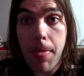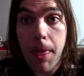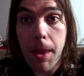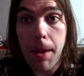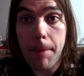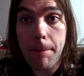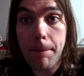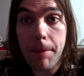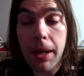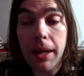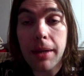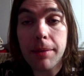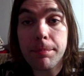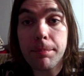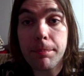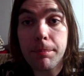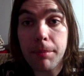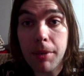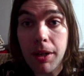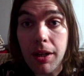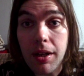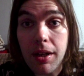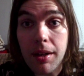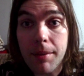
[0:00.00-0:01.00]
my
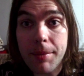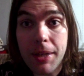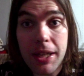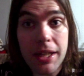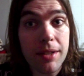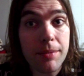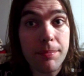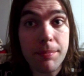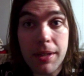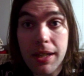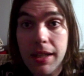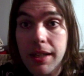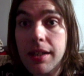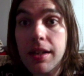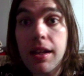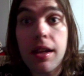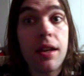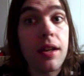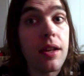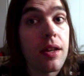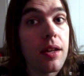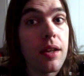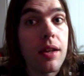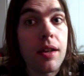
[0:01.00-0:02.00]
mom had been
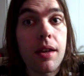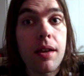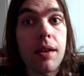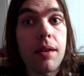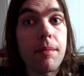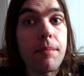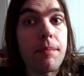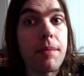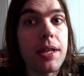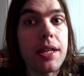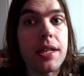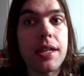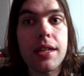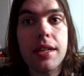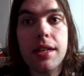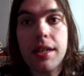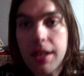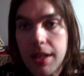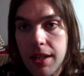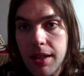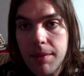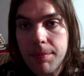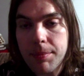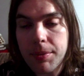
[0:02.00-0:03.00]

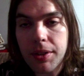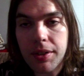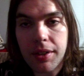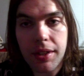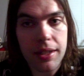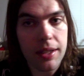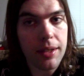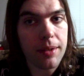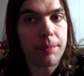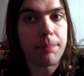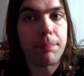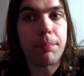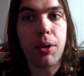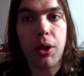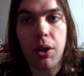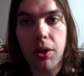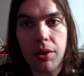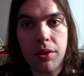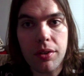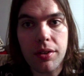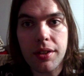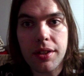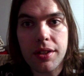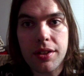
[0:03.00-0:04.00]
manipulating,
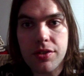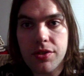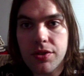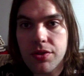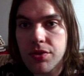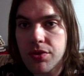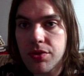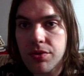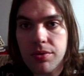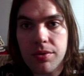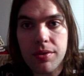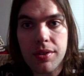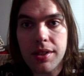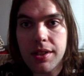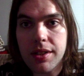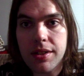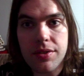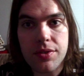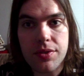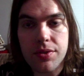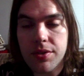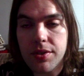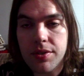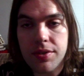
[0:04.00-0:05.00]
pulling
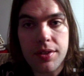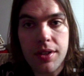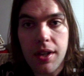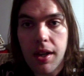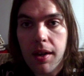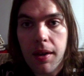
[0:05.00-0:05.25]
strings, just